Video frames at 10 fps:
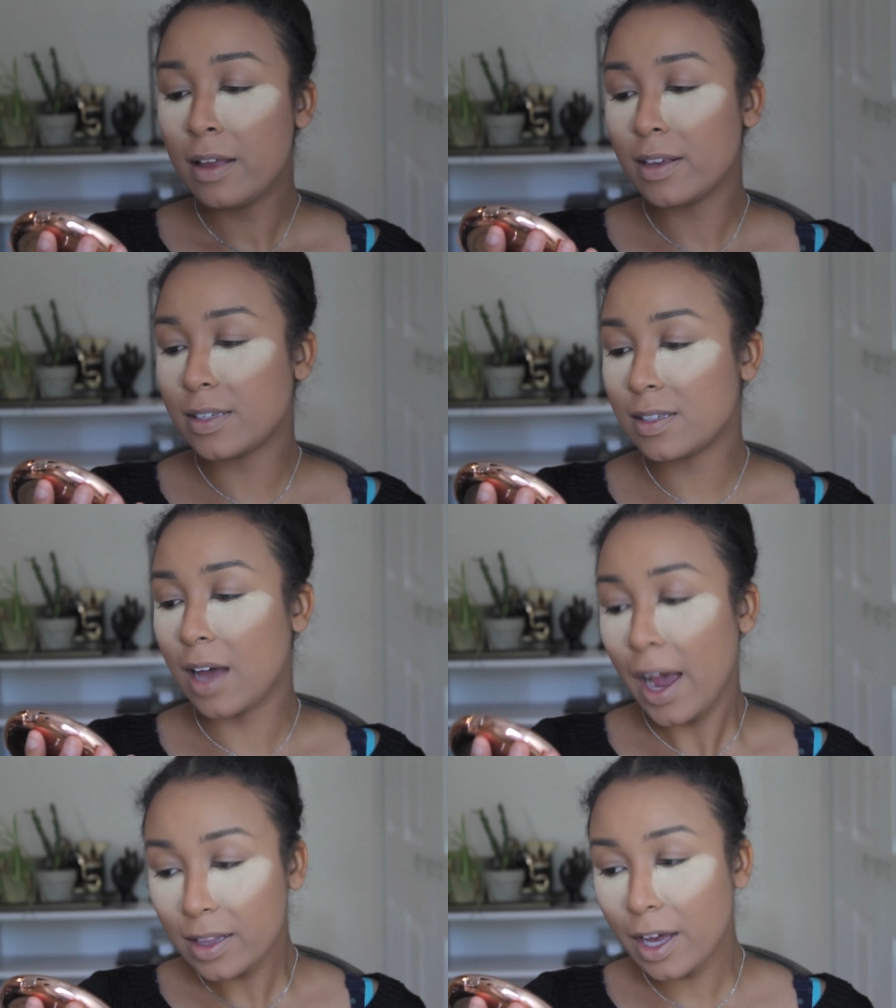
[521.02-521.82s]
This is the
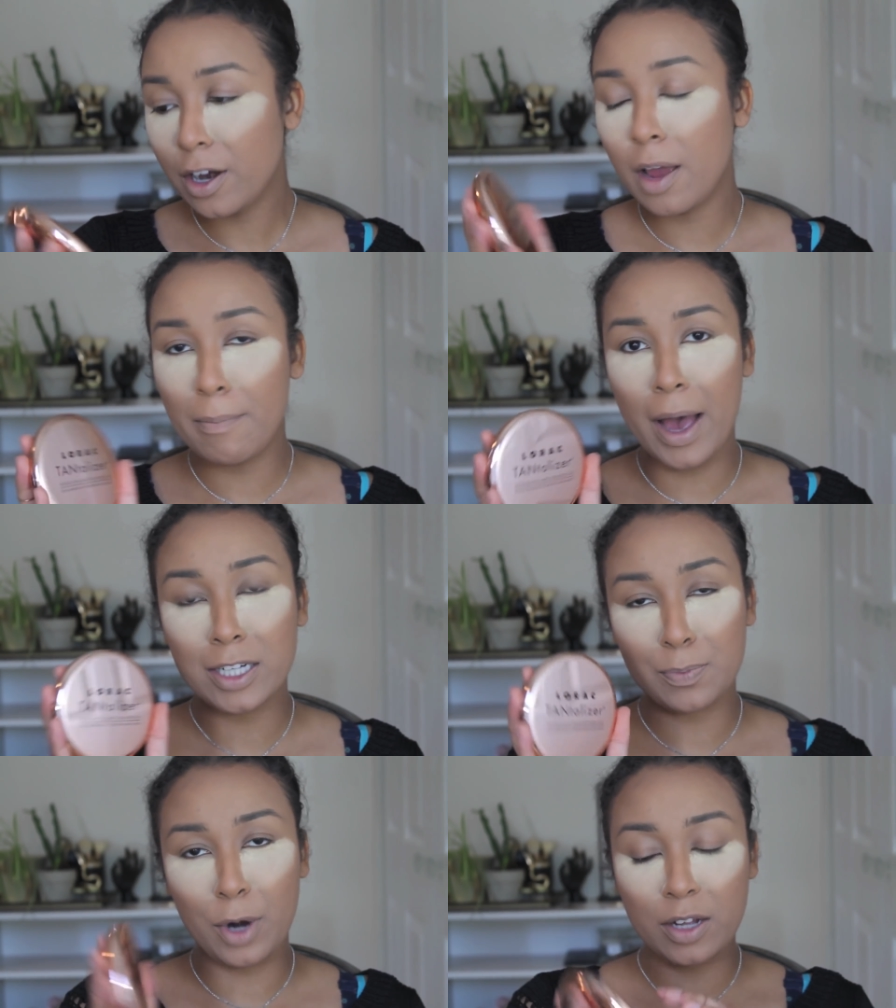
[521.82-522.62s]
highlighter and
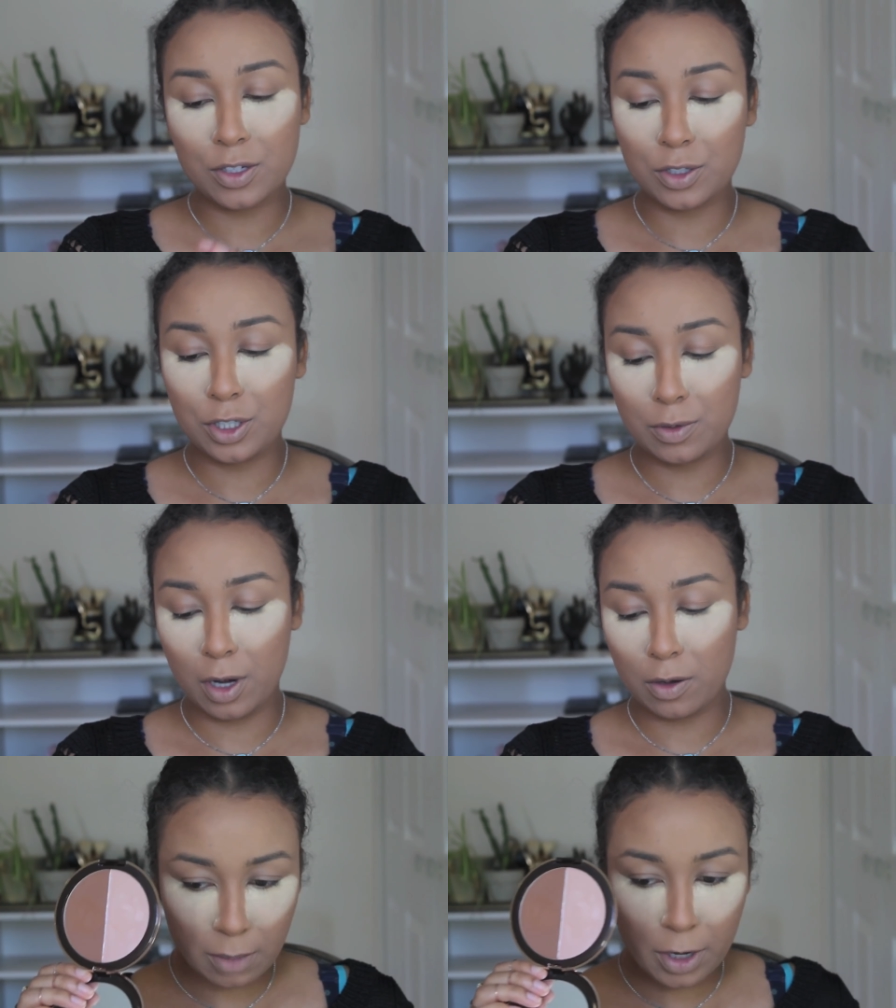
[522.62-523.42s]
matte bronzer
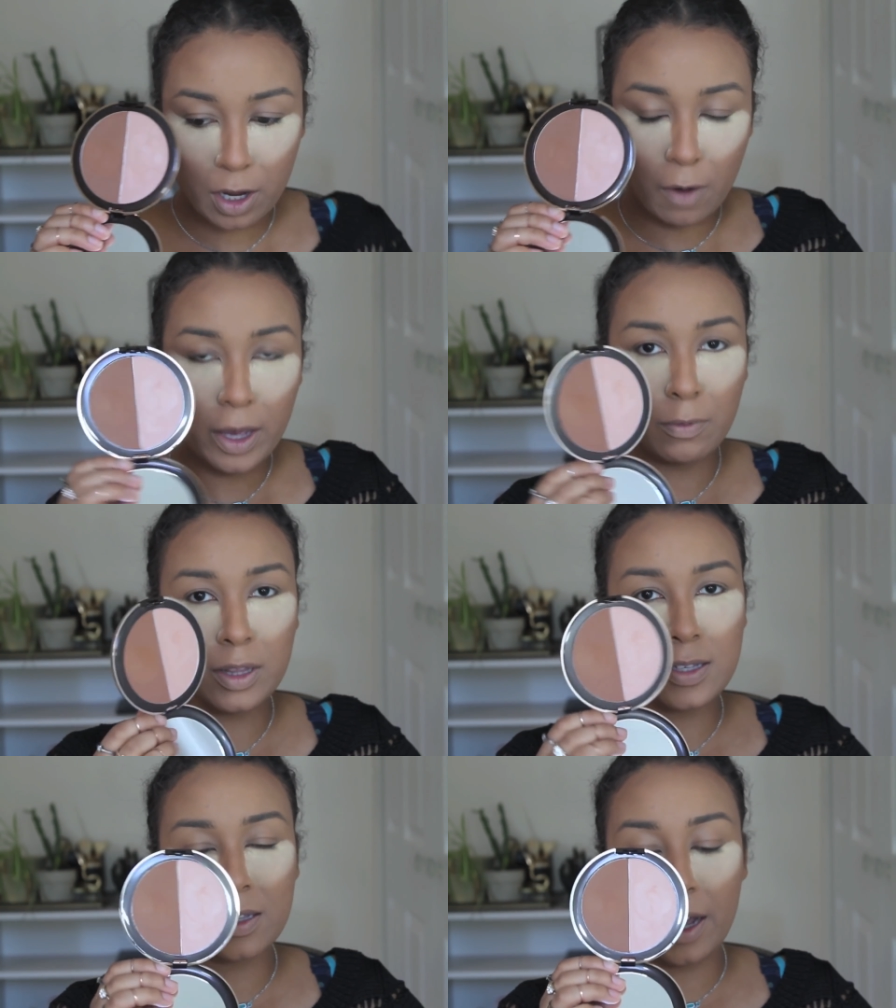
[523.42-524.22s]
duo. So I'm gonna go in with
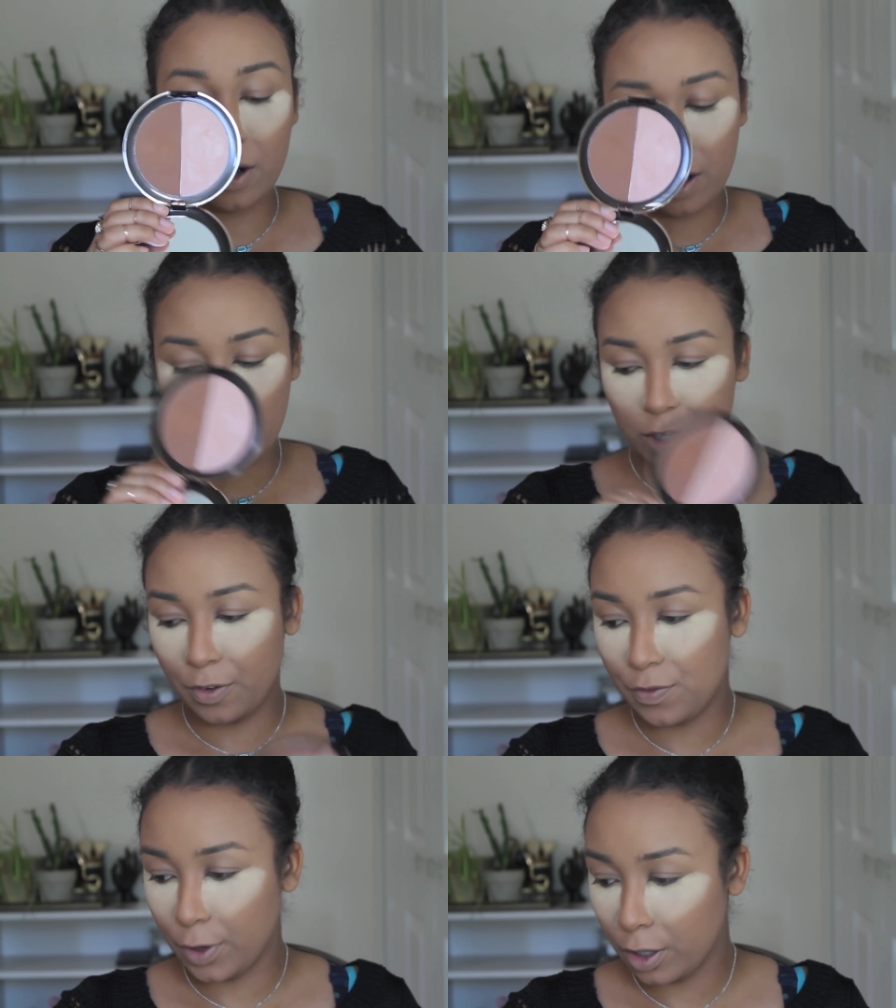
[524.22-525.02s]
this lighter color
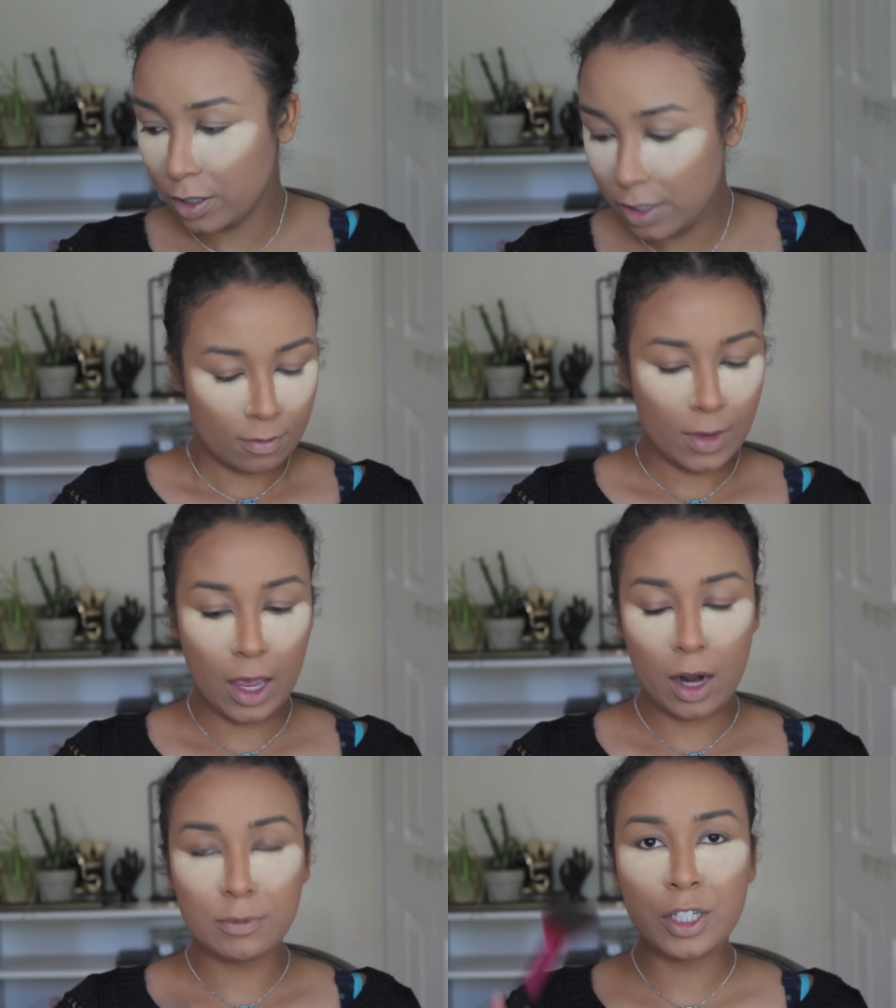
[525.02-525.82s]
first,
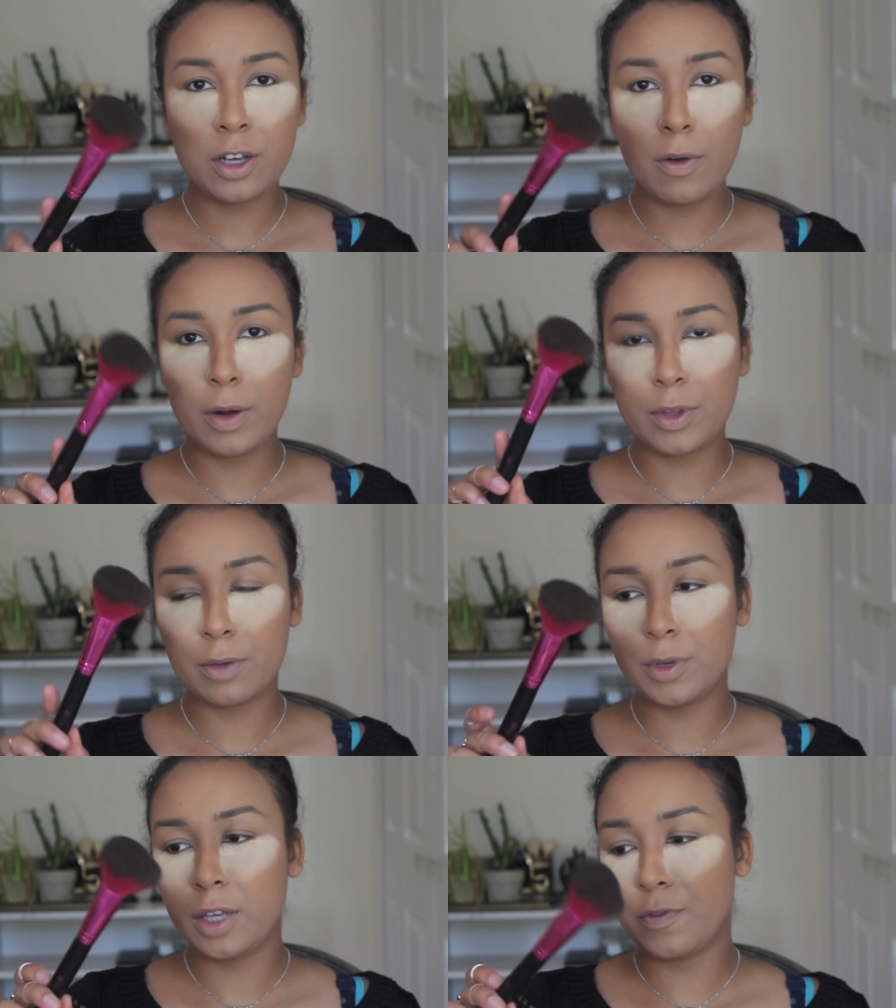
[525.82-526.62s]
and I'm just gonna go in with
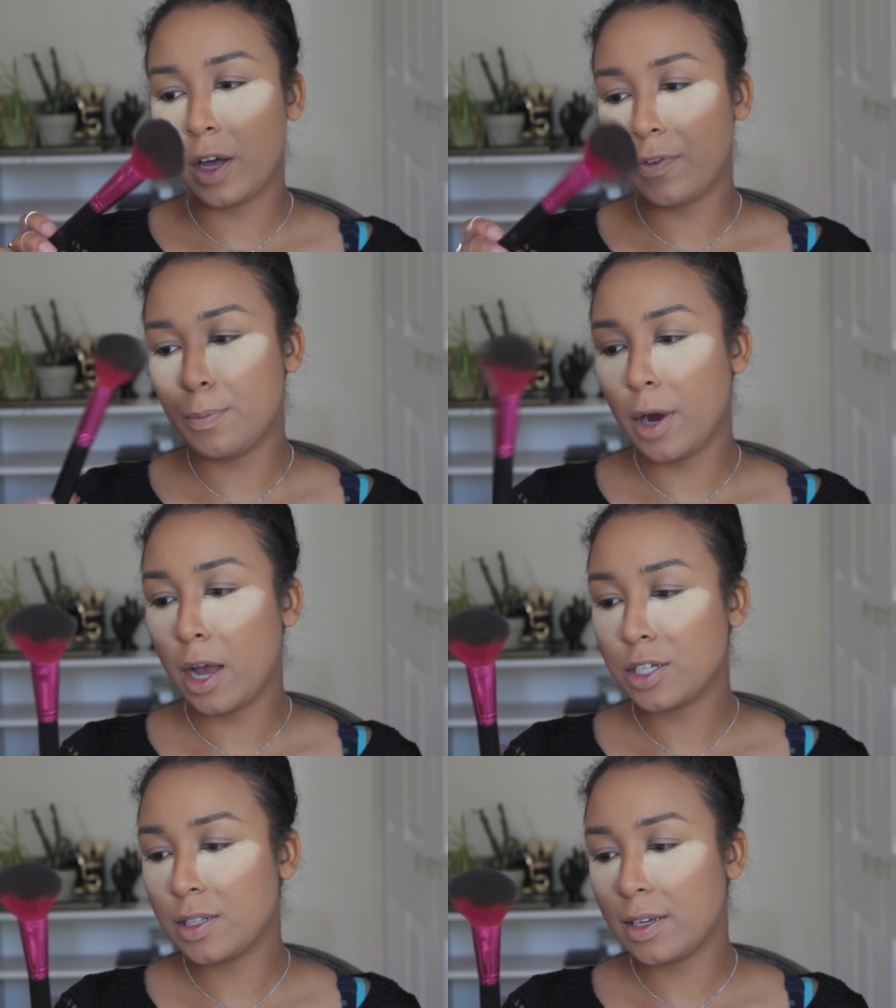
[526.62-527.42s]
a really fluffy
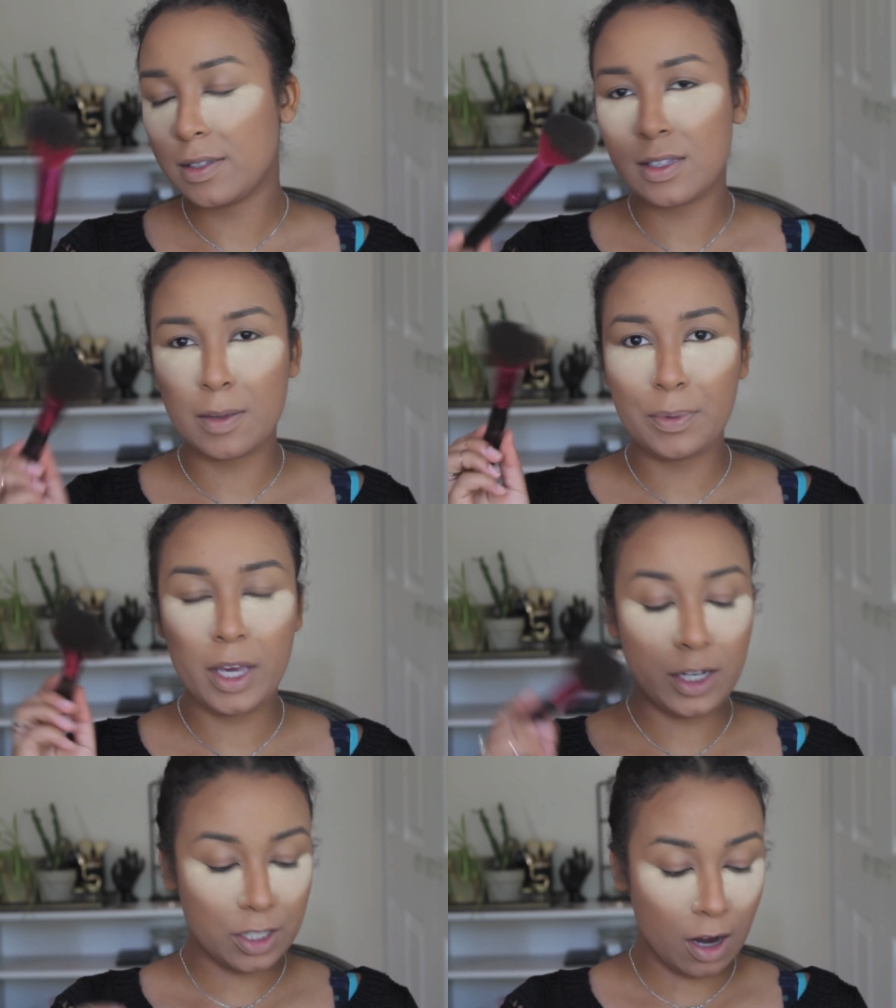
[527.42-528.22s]
brush. This is a
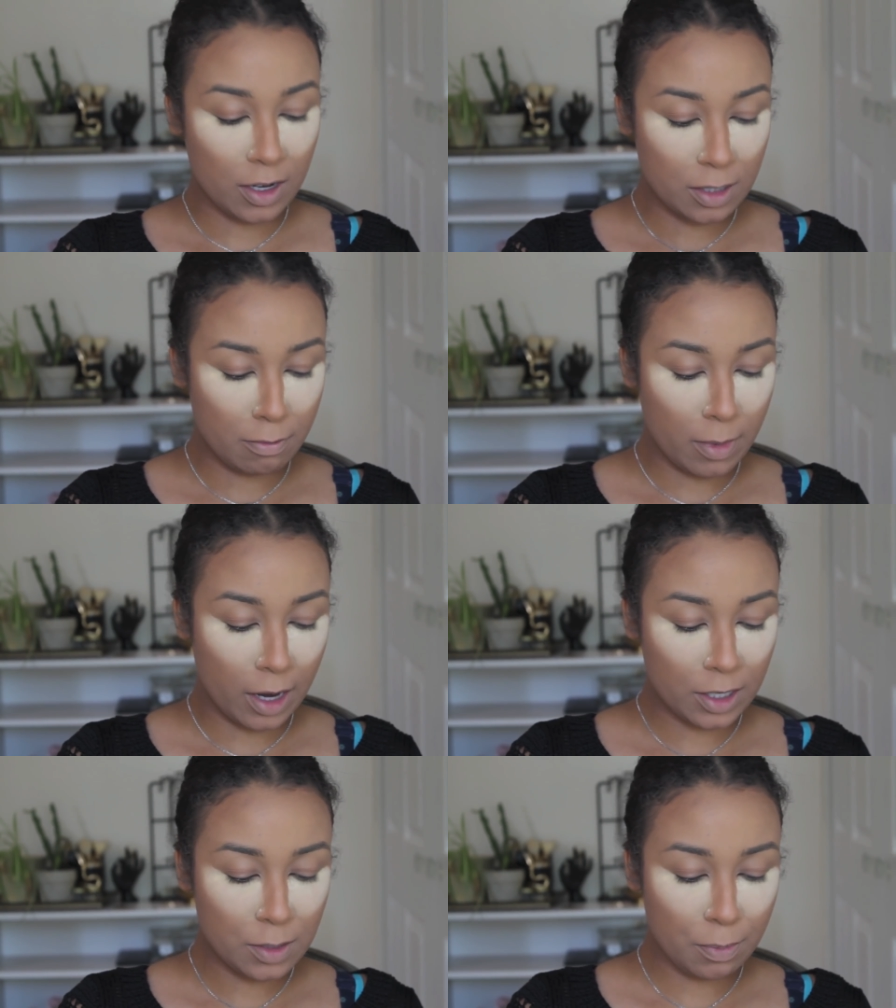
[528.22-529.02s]
BH
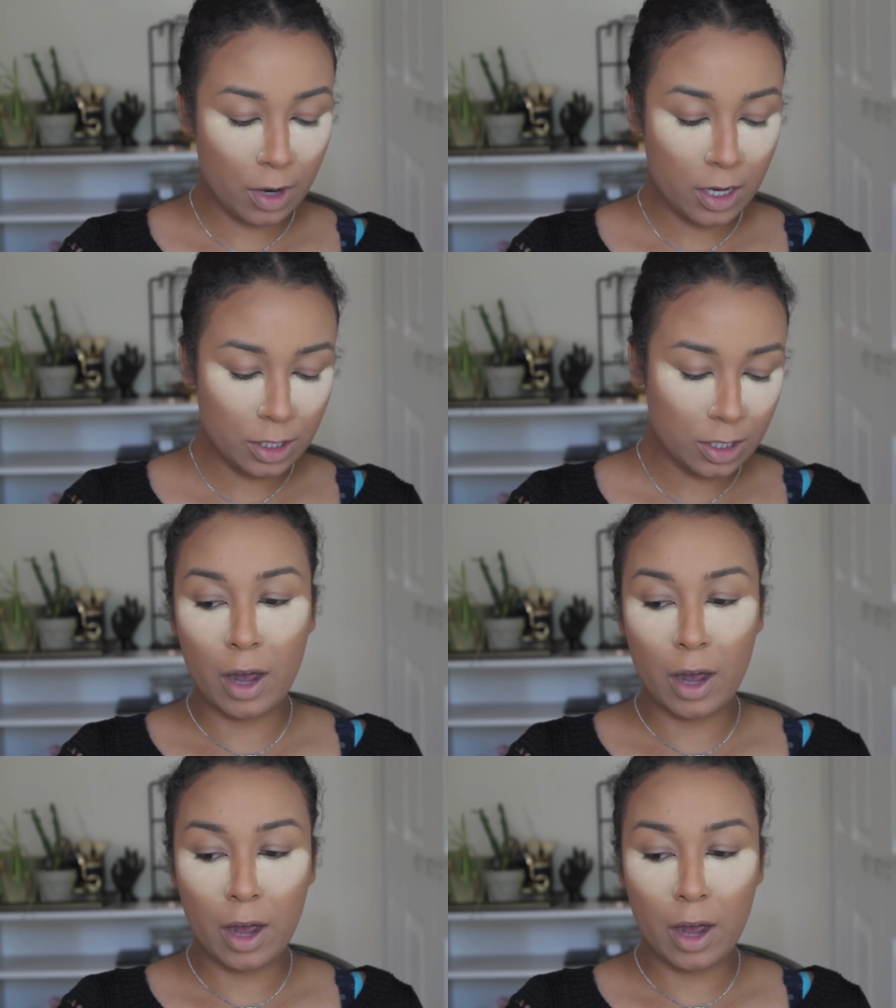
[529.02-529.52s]
Cosmetics brush.